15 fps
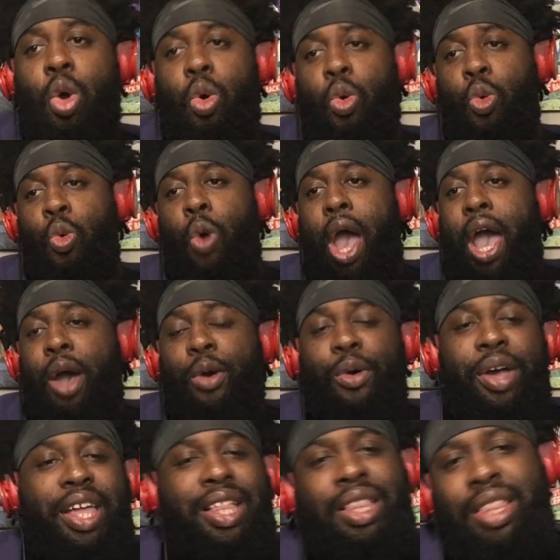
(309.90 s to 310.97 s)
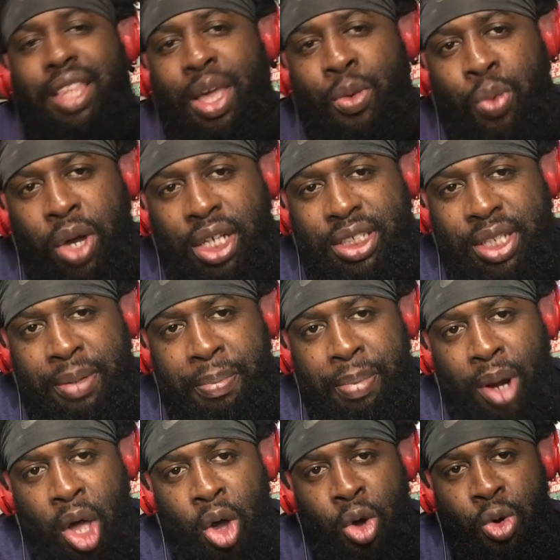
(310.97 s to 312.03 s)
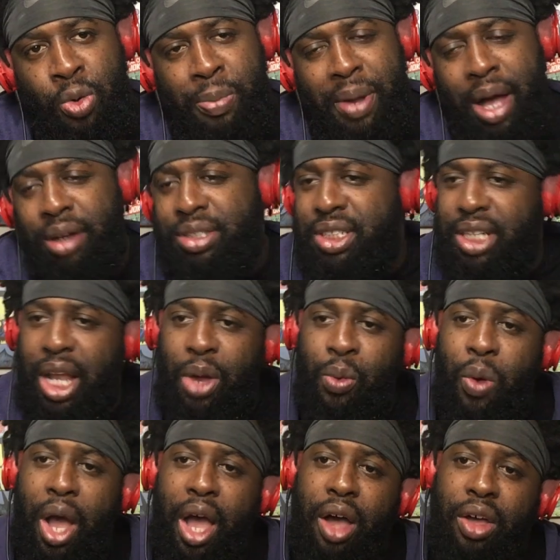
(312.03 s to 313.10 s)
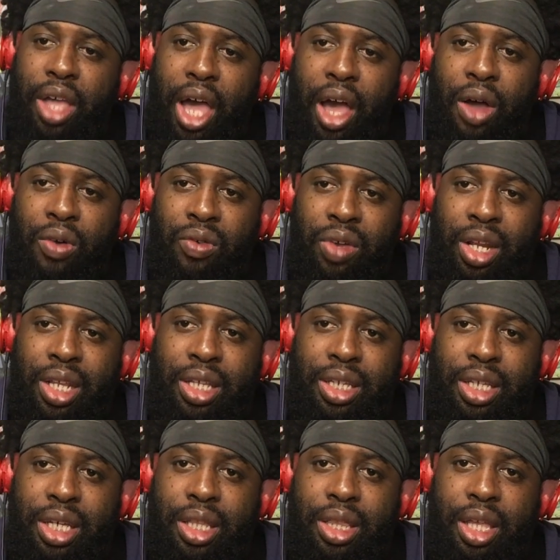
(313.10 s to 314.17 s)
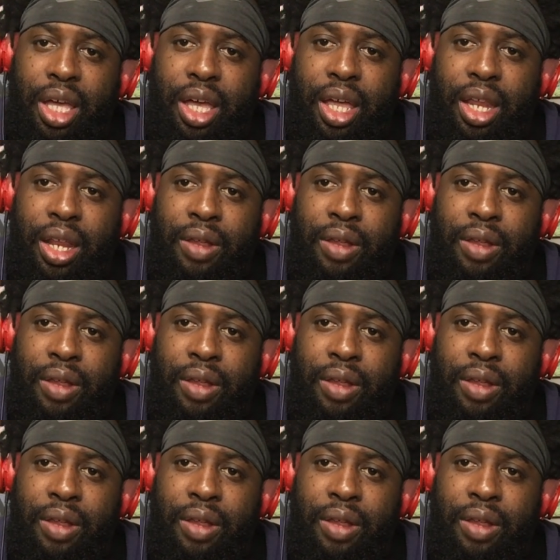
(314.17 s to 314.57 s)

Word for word: Wow. It wasn't blown, but I was just like, wow, y'all really did that.